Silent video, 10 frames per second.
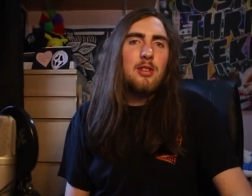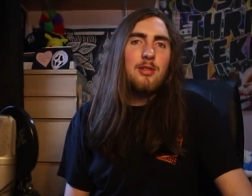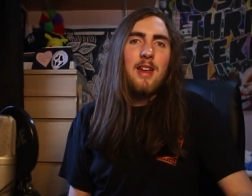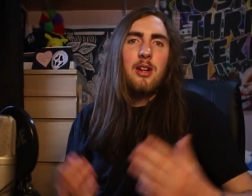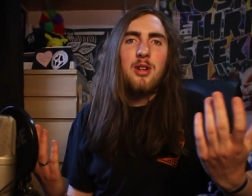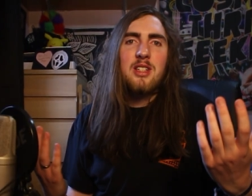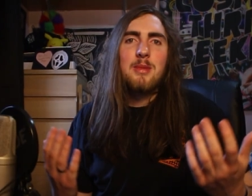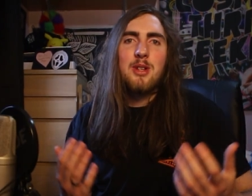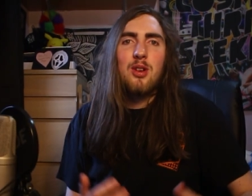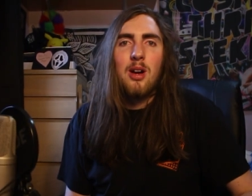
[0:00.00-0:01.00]
also found a
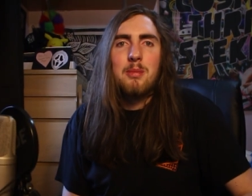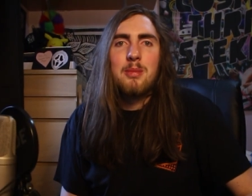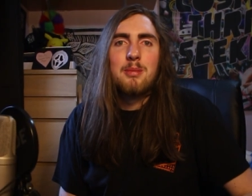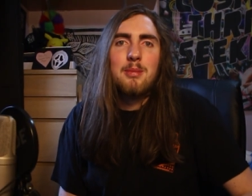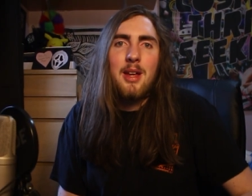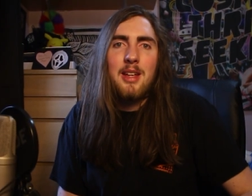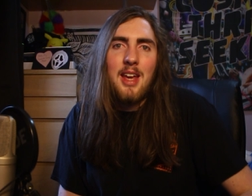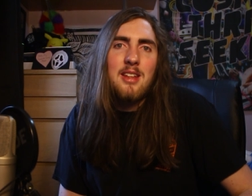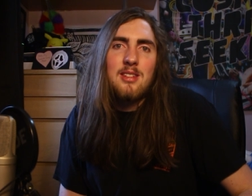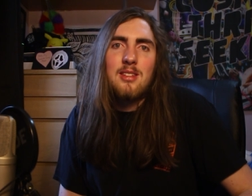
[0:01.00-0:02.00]
Christmas shop. I
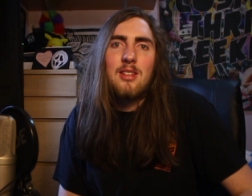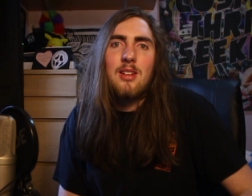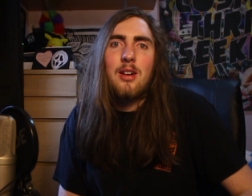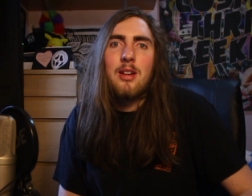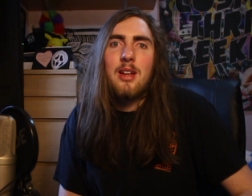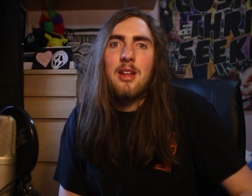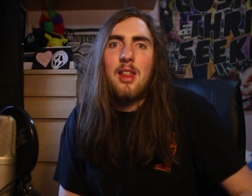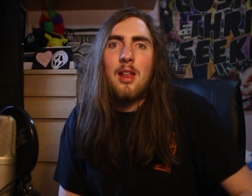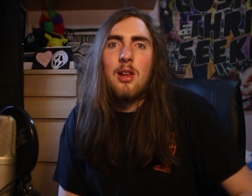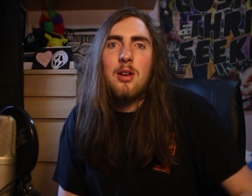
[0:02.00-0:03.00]
guess on a
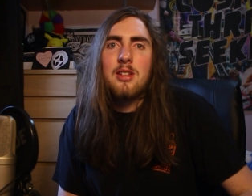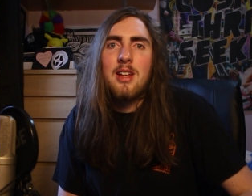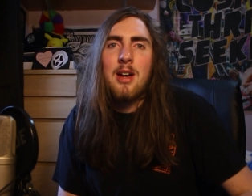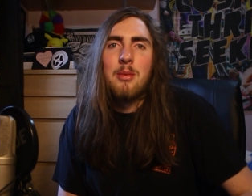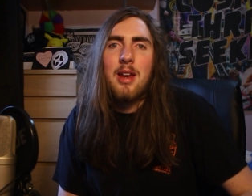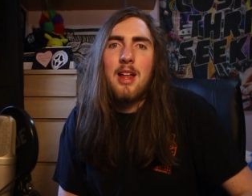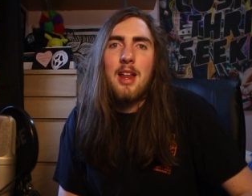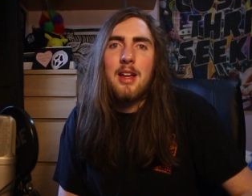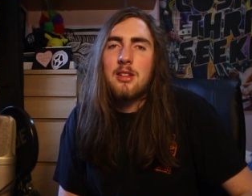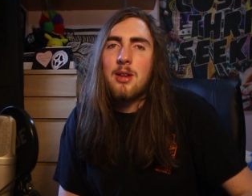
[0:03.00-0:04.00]
lockdown where they're
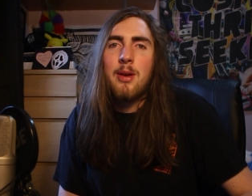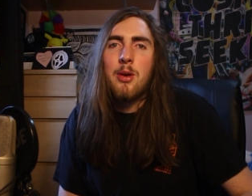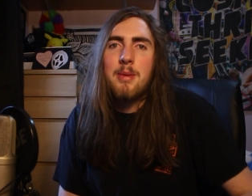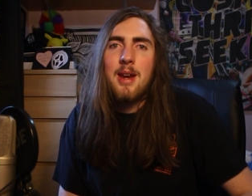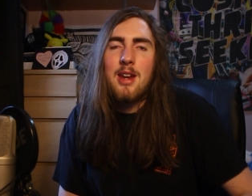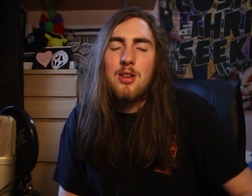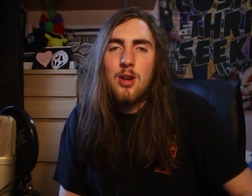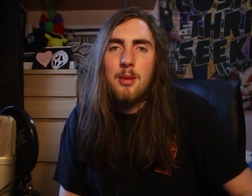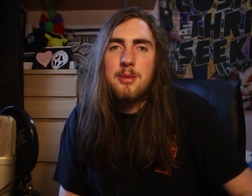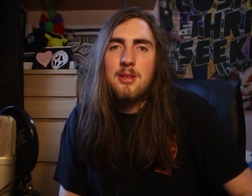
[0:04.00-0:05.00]
like, don't open any
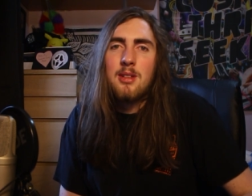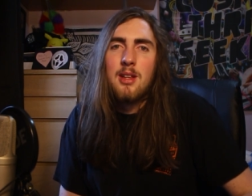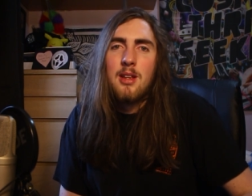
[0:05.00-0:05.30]
shops.